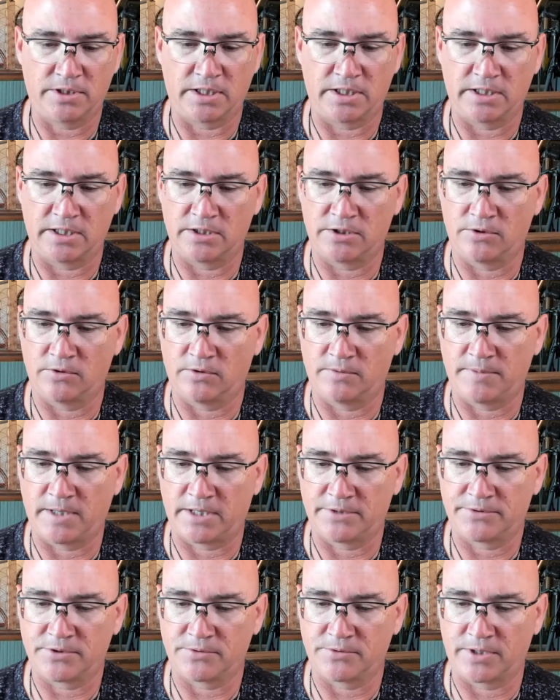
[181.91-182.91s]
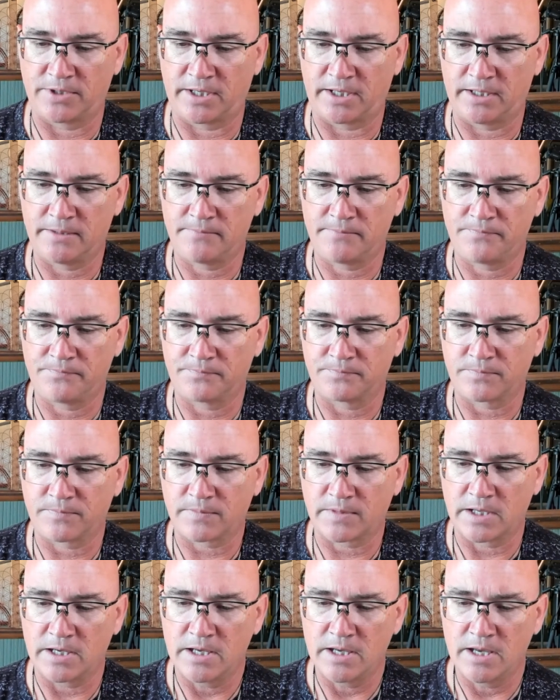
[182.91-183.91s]
He didn't know about the ring.
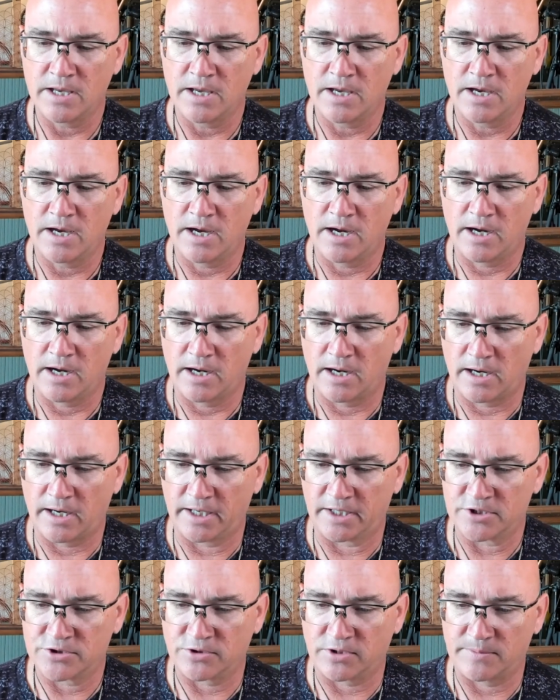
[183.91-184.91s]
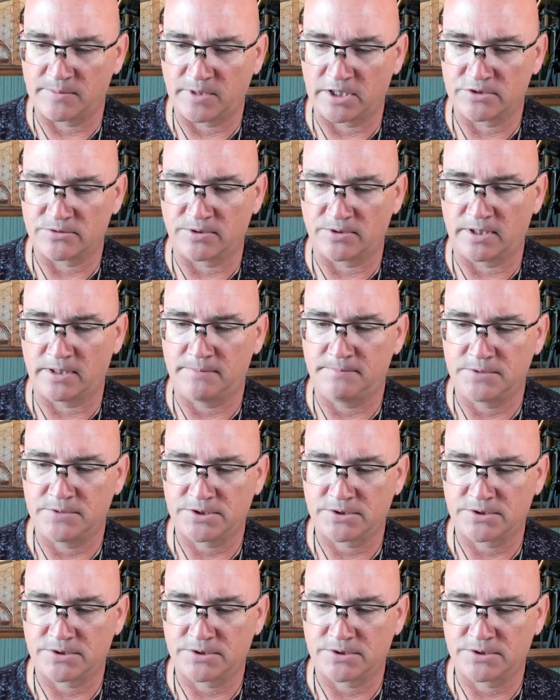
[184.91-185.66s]
I enjoy my dreams,